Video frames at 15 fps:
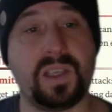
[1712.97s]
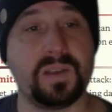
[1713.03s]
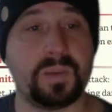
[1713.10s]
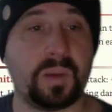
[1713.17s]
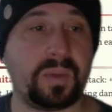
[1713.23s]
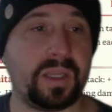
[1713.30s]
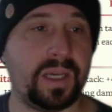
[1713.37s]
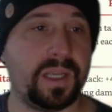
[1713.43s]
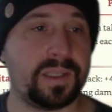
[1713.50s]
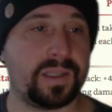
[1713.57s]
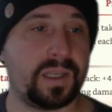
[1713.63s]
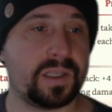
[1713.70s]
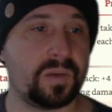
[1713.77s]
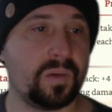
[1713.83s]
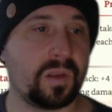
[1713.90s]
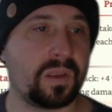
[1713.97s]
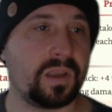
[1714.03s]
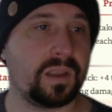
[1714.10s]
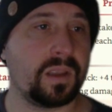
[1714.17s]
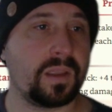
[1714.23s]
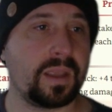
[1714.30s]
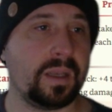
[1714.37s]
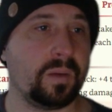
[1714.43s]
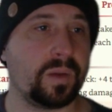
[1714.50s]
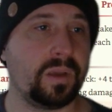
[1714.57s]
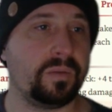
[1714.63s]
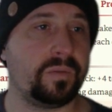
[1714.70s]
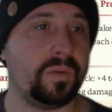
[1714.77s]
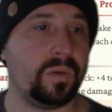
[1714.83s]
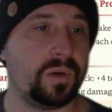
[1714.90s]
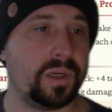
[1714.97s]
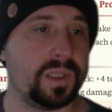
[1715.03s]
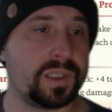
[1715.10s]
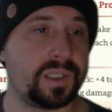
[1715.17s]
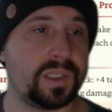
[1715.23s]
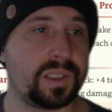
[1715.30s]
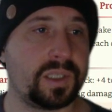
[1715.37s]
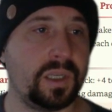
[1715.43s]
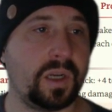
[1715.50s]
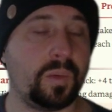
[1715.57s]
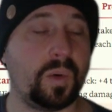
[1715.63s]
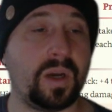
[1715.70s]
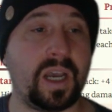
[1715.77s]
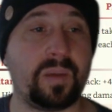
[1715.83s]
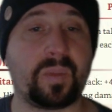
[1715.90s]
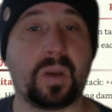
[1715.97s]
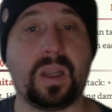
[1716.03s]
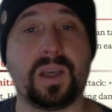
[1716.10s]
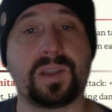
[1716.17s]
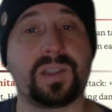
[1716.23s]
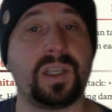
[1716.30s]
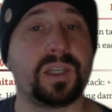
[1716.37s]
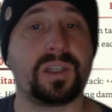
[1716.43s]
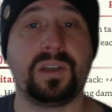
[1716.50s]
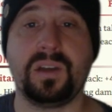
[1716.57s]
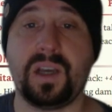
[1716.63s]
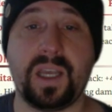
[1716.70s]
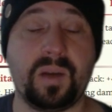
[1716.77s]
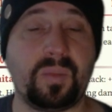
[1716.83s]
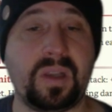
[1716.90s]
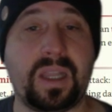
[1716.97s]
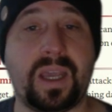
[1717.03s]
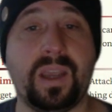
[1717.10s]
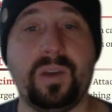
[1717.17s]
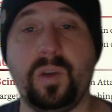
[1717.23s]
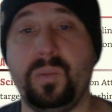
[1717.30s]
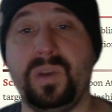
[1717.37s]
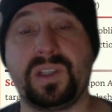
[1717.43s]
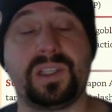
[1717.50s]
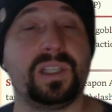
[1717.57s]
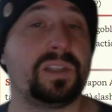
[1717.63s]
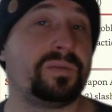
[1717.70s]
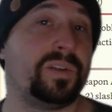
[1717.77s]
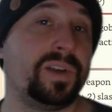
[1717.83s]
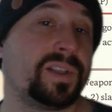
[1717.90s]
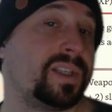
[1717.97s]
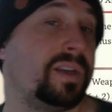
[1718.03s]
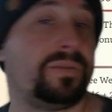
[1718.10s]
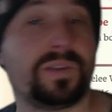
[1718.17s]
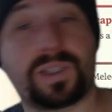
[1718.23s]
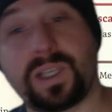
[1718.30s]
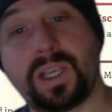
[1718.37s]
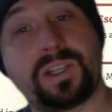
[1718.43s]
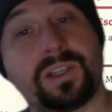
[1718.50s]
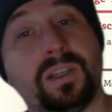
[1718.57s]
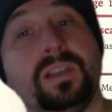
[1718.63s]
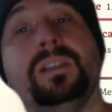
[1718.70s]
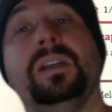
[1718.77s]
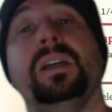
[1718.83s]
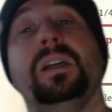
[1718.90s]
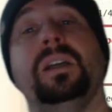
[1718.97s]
gives my players that sort of thing that they're looking for, is just, you know, what happened last session. I had a player who missed his first ever session.